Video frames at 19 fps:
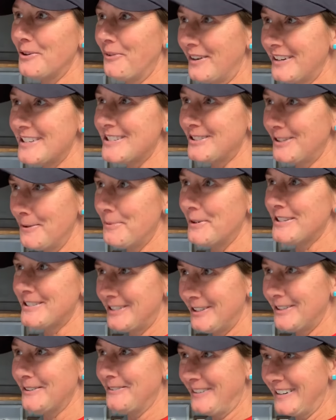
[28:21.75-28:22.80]
What is two plus
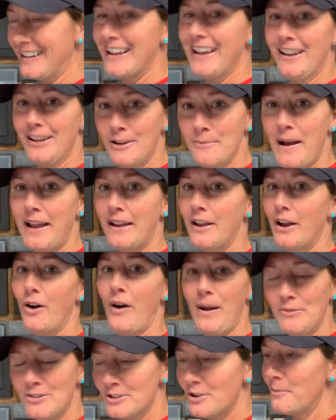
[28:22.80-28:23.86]
two? What You might go,
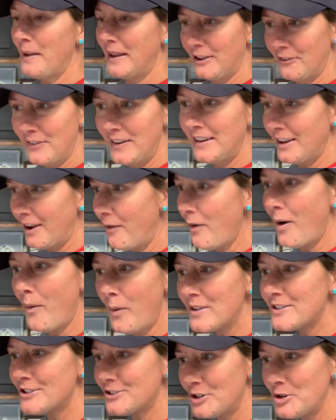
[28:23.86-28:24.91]
I'm just gonna make a video on
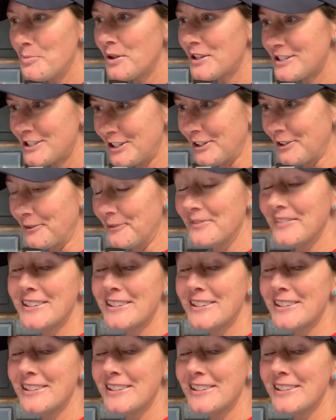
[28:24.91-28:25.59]
what's two plus two.